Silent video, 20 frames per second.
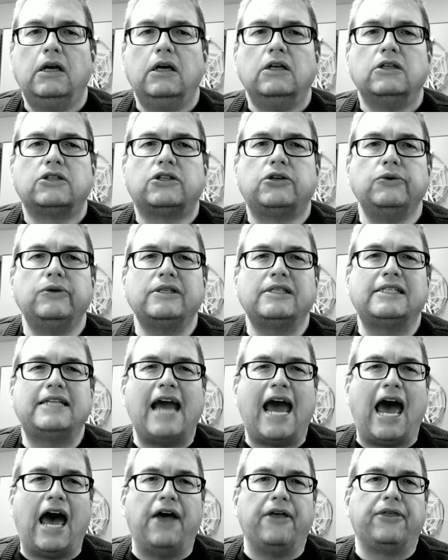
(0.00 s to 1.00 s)
To his
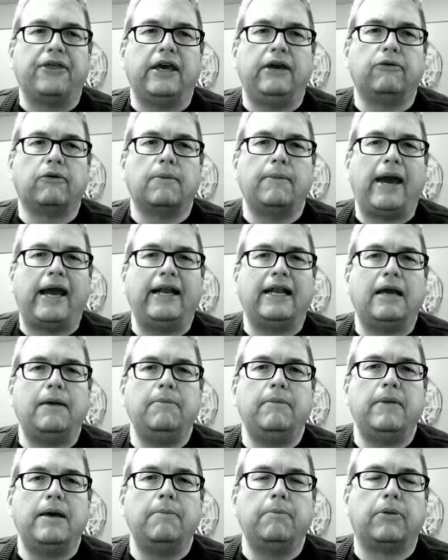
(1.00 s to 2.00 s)
death, he remained a
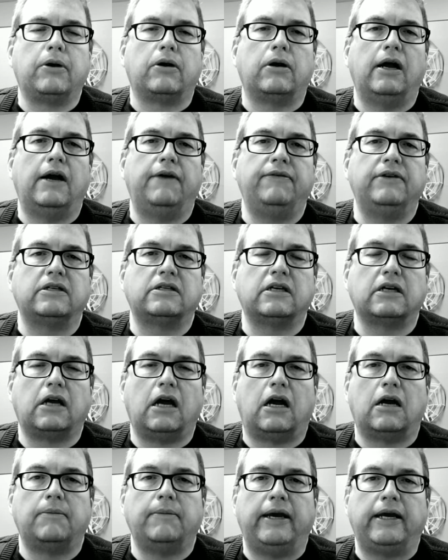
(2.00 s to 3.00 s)
member of the
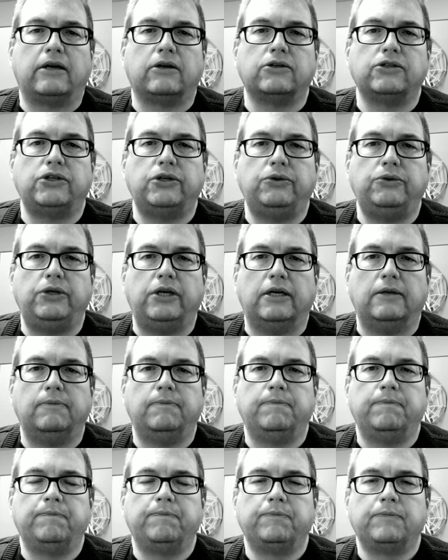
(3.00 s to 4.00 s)
Cigar Makers Union.
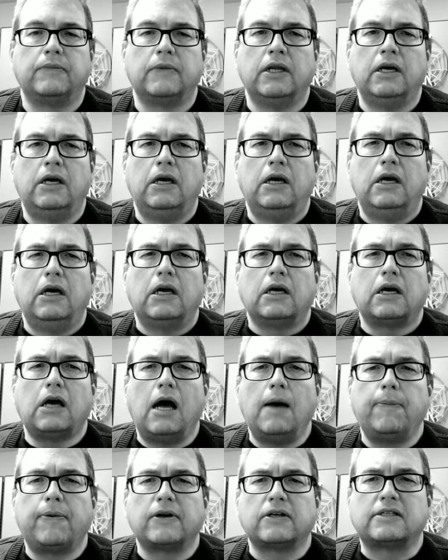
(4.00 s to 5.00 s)

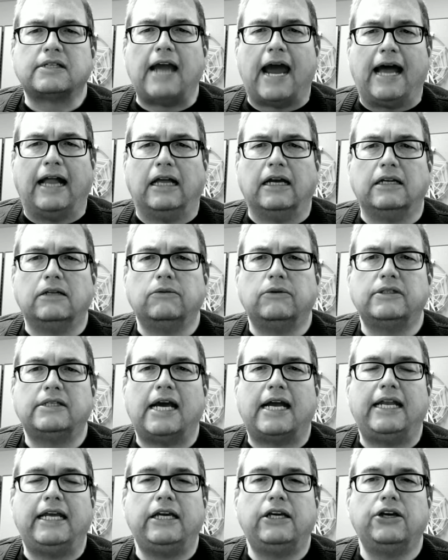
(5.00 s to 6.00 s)
Gompers' talent was
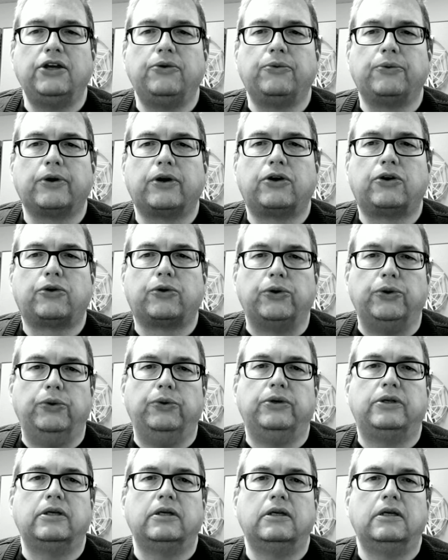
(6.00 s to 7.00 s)
that he could
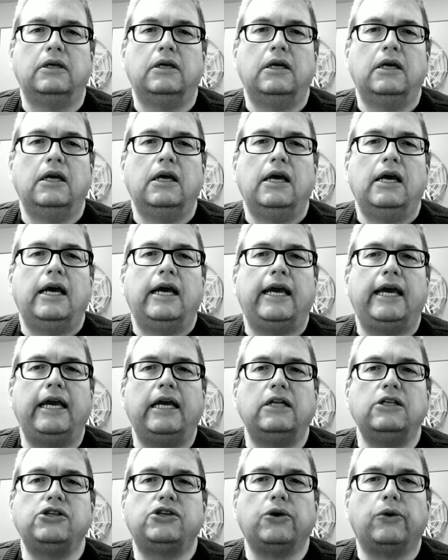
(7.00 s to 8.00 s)
recruit. He
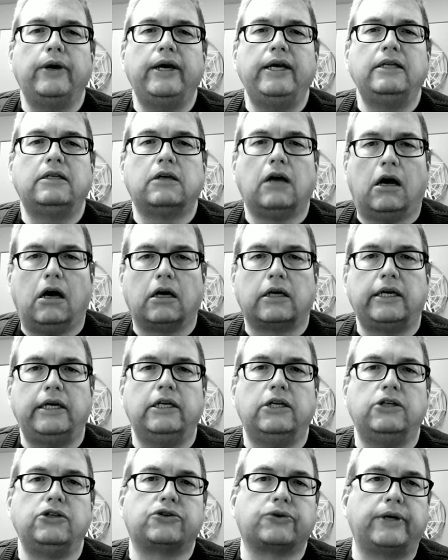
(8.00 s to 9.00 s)
enjoyed talking
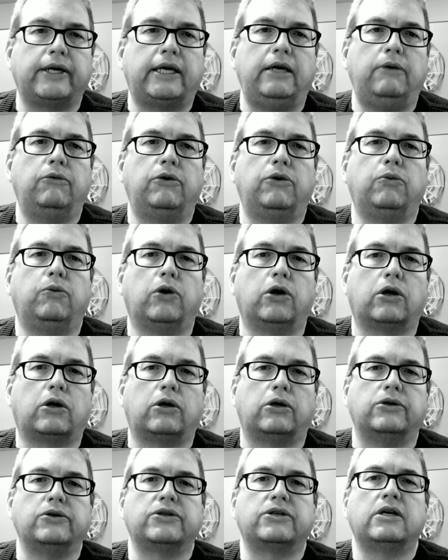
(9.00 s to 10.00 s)
and drinking with
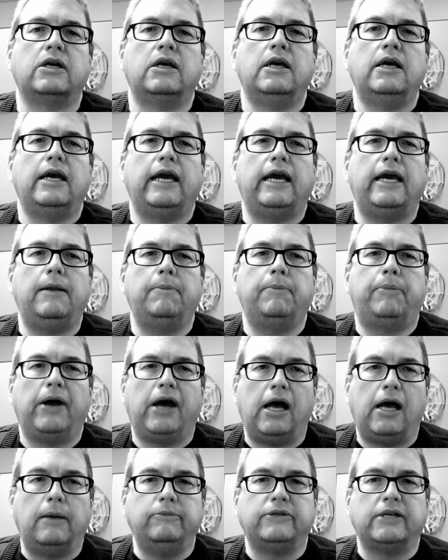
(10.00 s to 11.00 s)
workers in
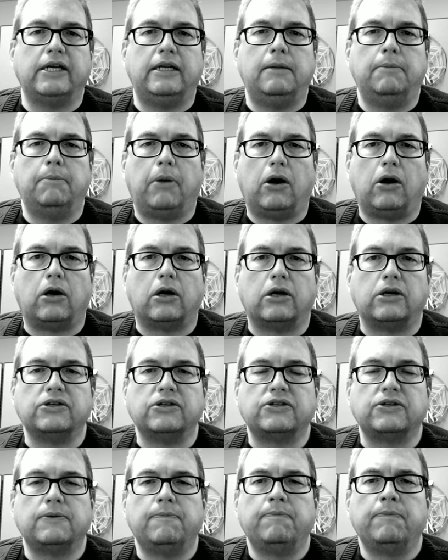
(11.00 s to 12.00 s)
pubs and in
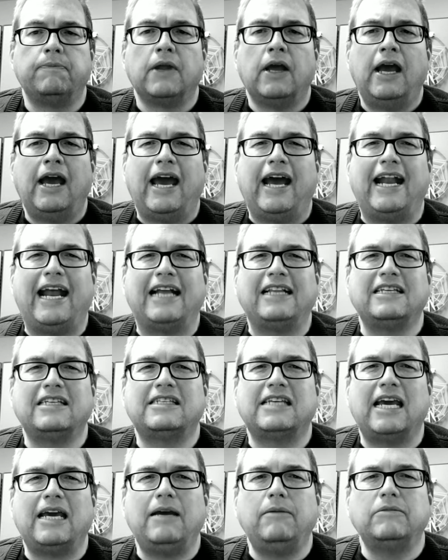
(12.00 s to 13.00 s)
bars. And at the
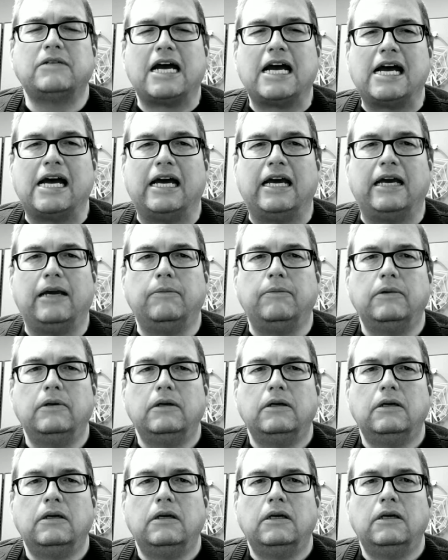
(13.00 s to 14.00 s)
same time,
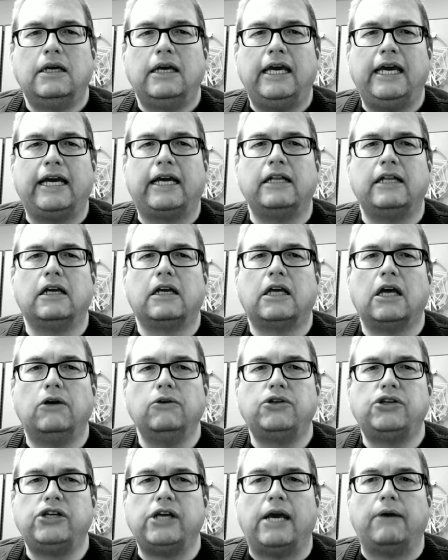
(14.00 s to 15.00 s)
he could
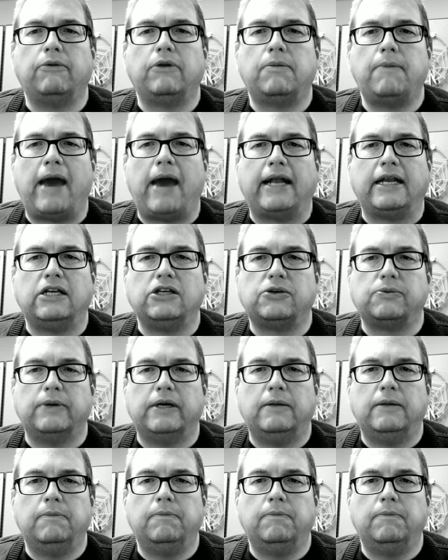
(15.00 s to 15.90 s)
negotiate with management.